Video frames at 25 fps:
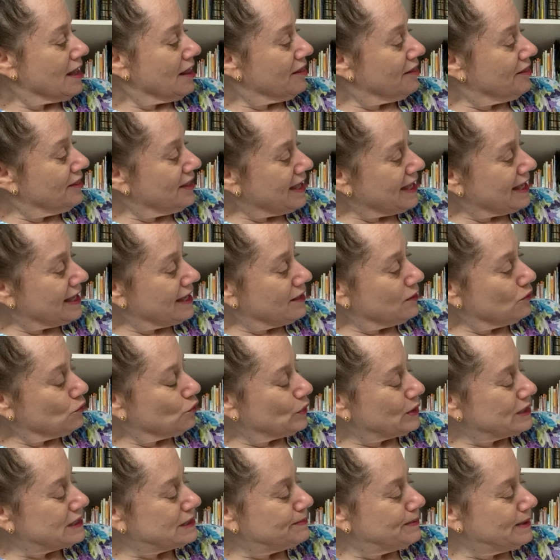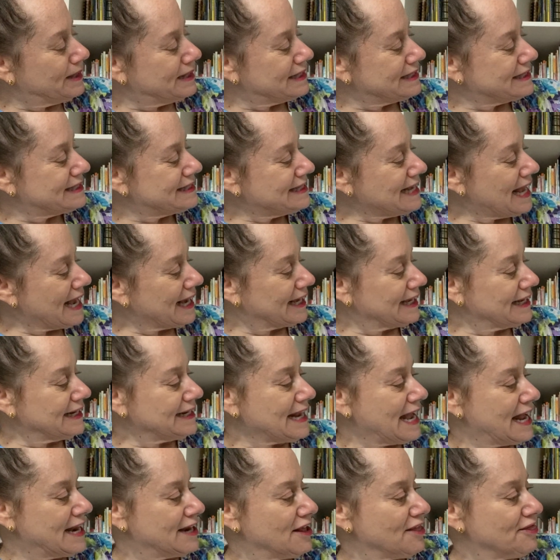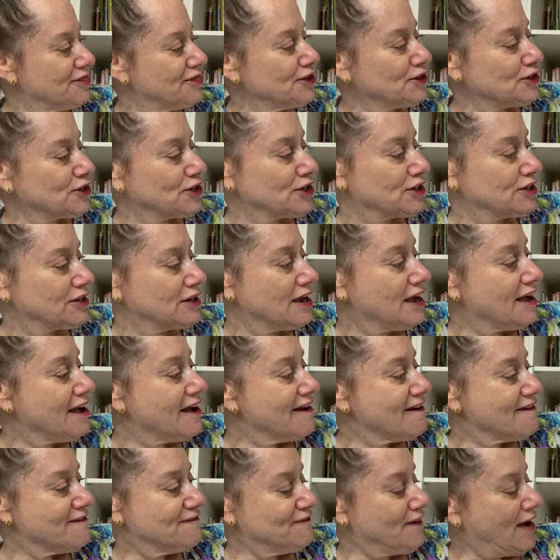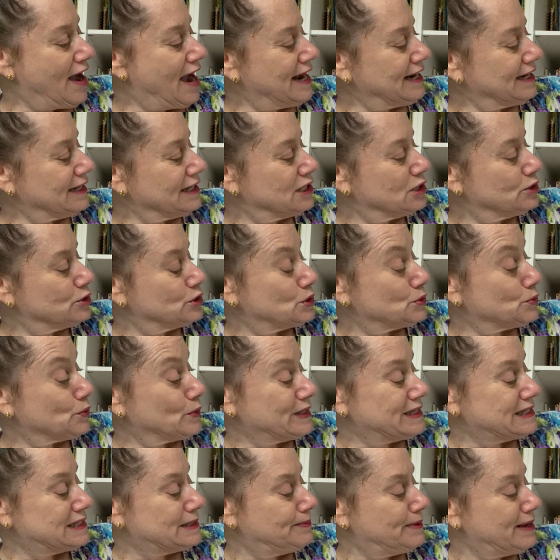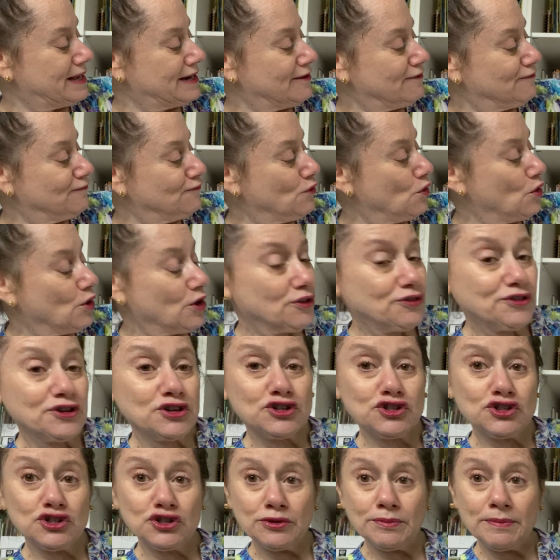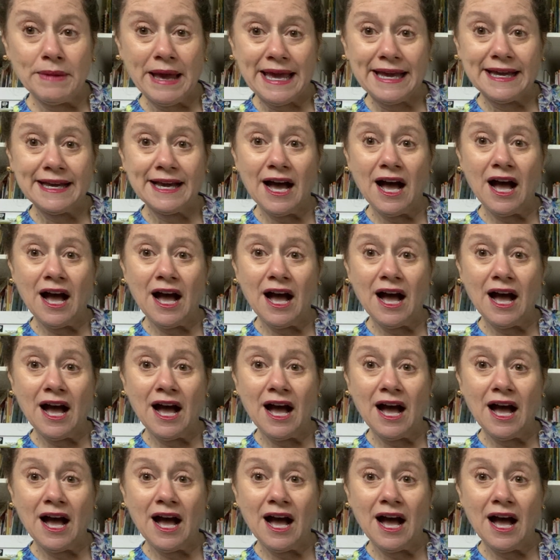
Then we spin a second and a third. Finally, we spin a fourth to make